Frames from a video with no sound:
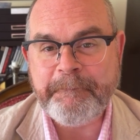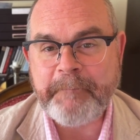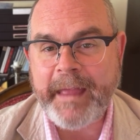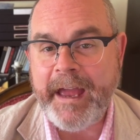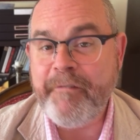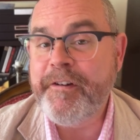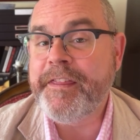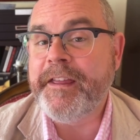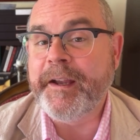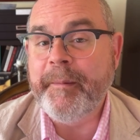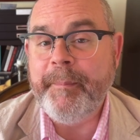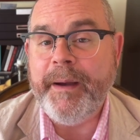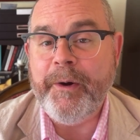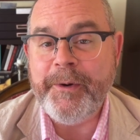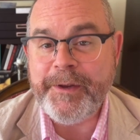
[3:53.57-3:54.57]
everything
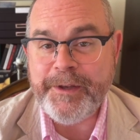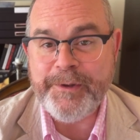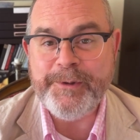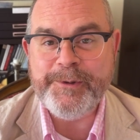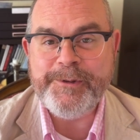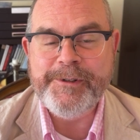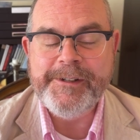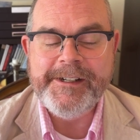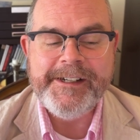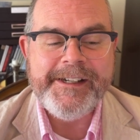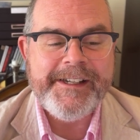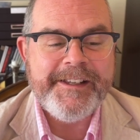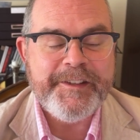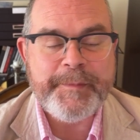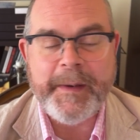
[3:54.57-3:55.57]
about you,
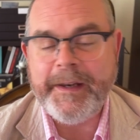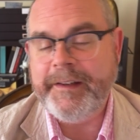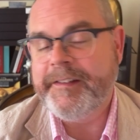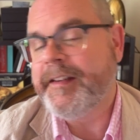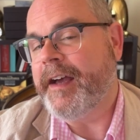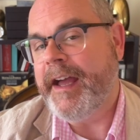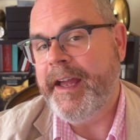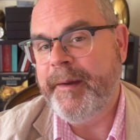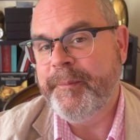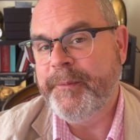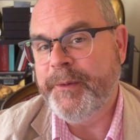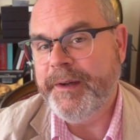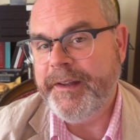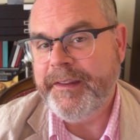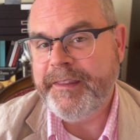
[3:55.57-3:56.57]
spending time
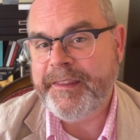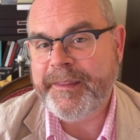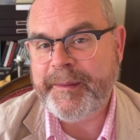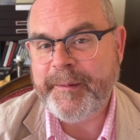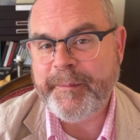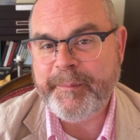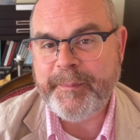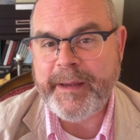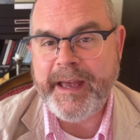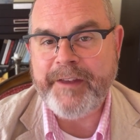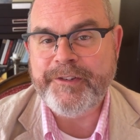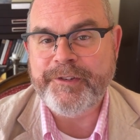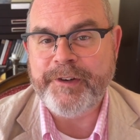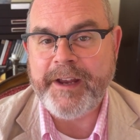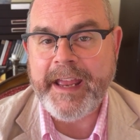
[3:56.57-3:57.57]
with
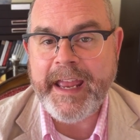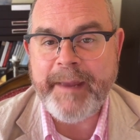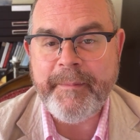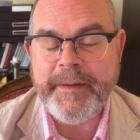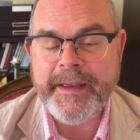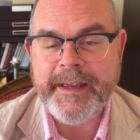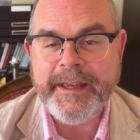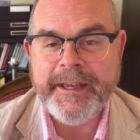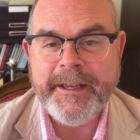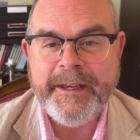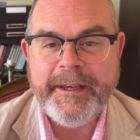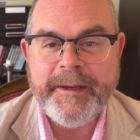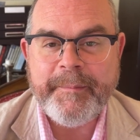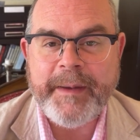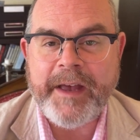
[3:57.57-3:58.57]
Pastor Amy,
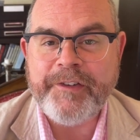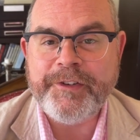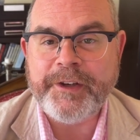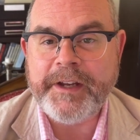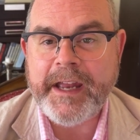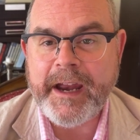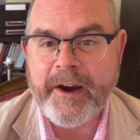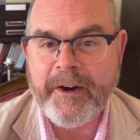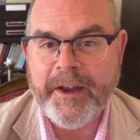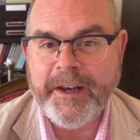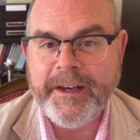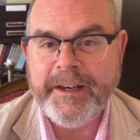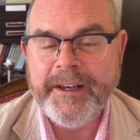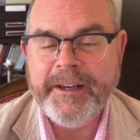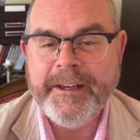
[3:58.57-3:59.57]
Pastor Karen,